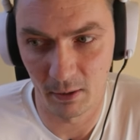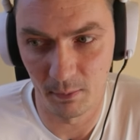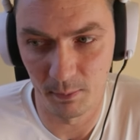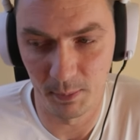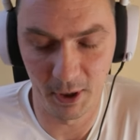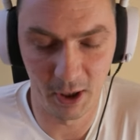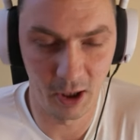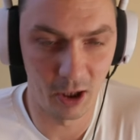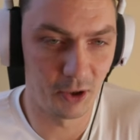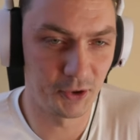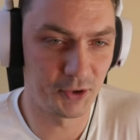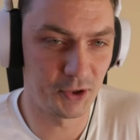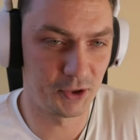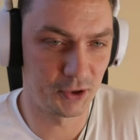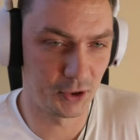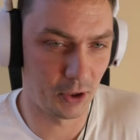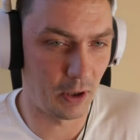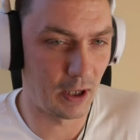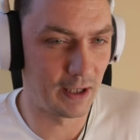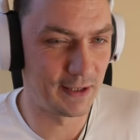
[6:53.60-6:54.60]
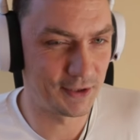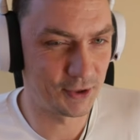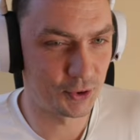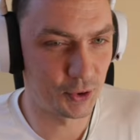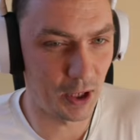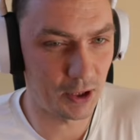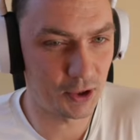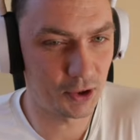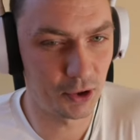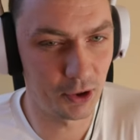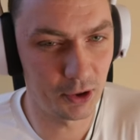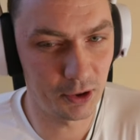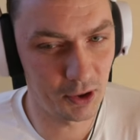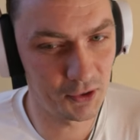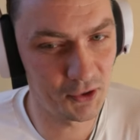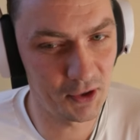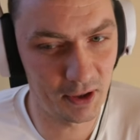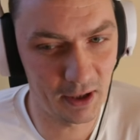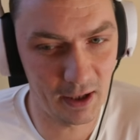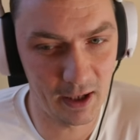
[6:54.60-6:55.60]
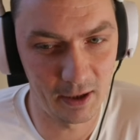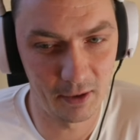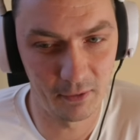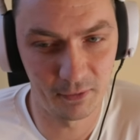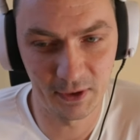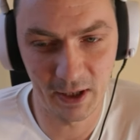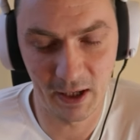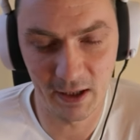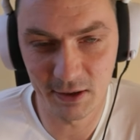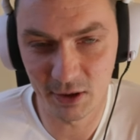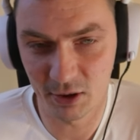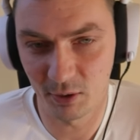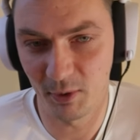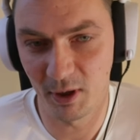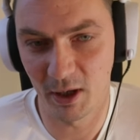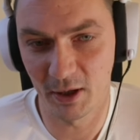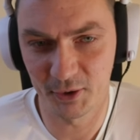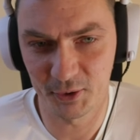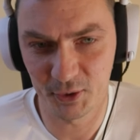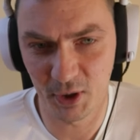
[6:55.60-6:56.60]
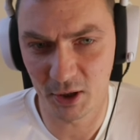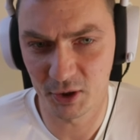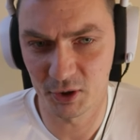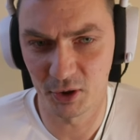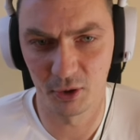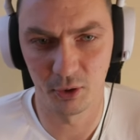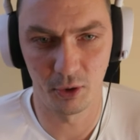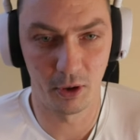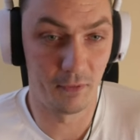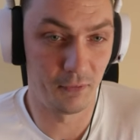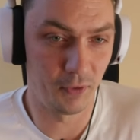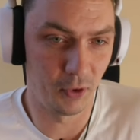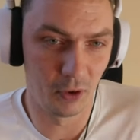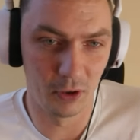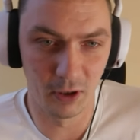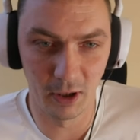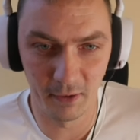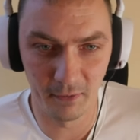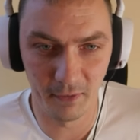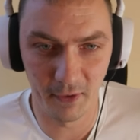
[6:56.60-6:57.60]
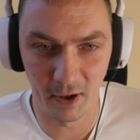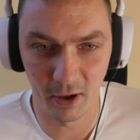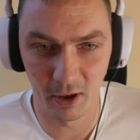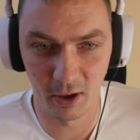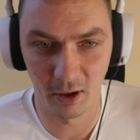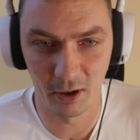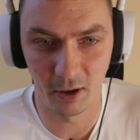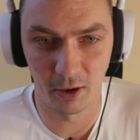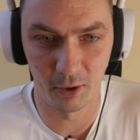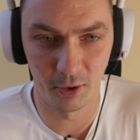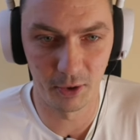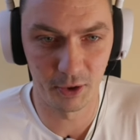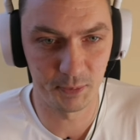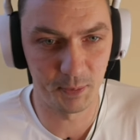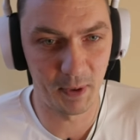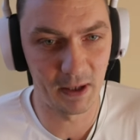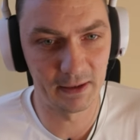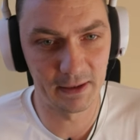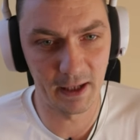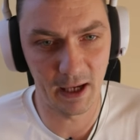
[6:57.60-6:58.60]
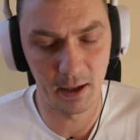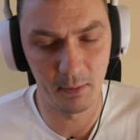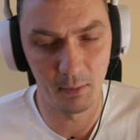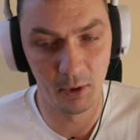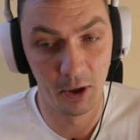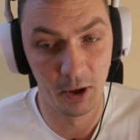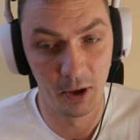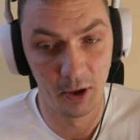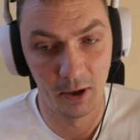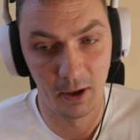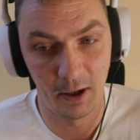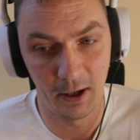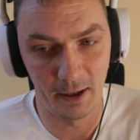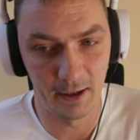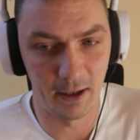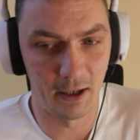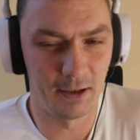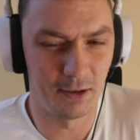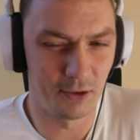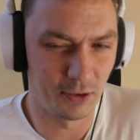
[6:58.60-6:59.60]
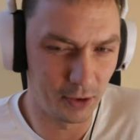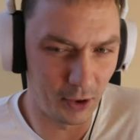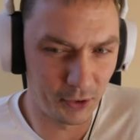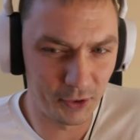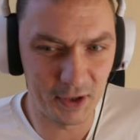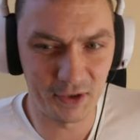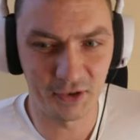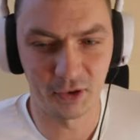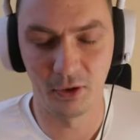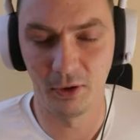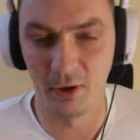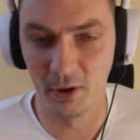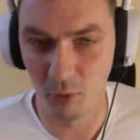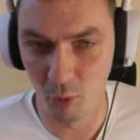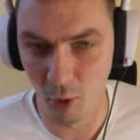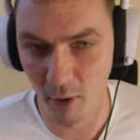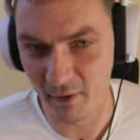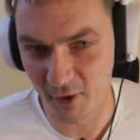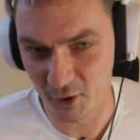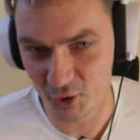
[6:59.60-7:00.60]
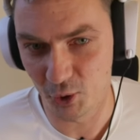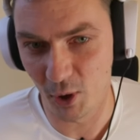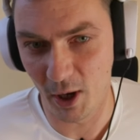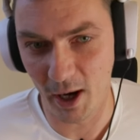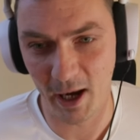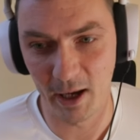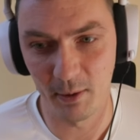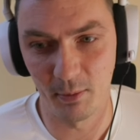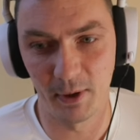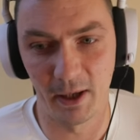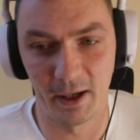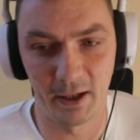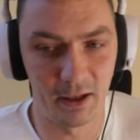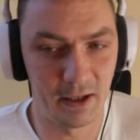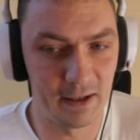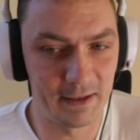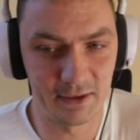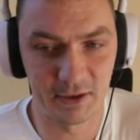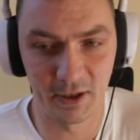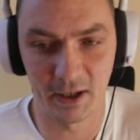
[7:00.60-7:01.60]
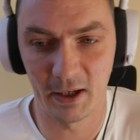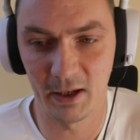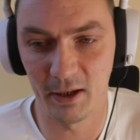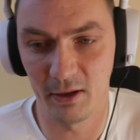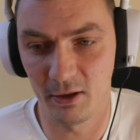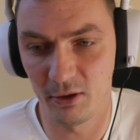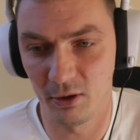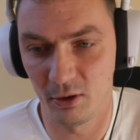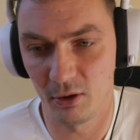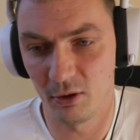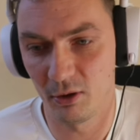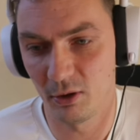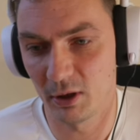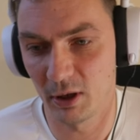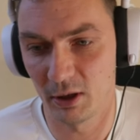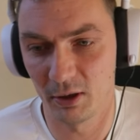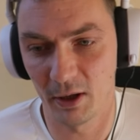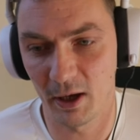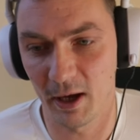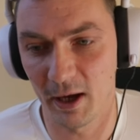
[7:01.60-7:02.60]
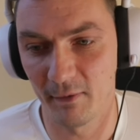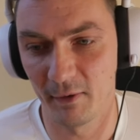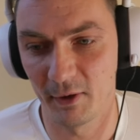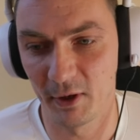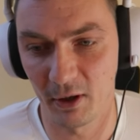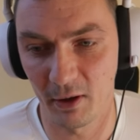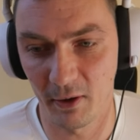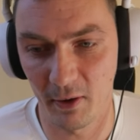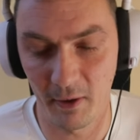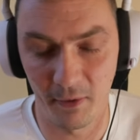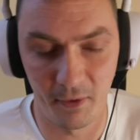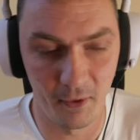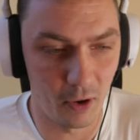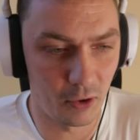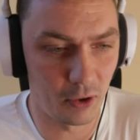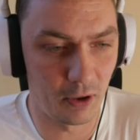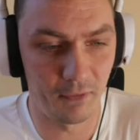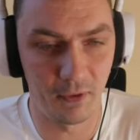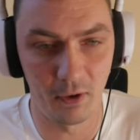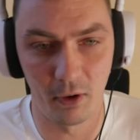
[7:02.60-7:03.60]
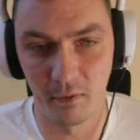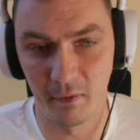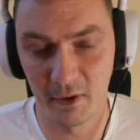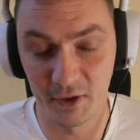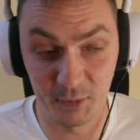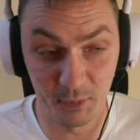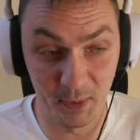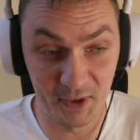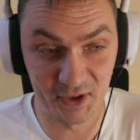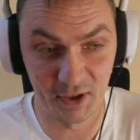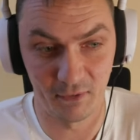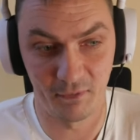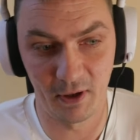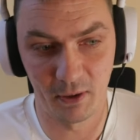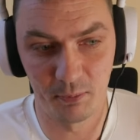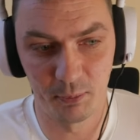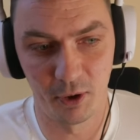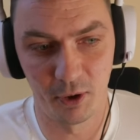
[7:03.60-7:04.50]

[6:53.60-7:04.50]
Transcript: because it's so unstructured, because it kind of tends to be unstructured if you live there or spend time, again, not necessarily with a tribe, like let's say you can have an ethnography of a specific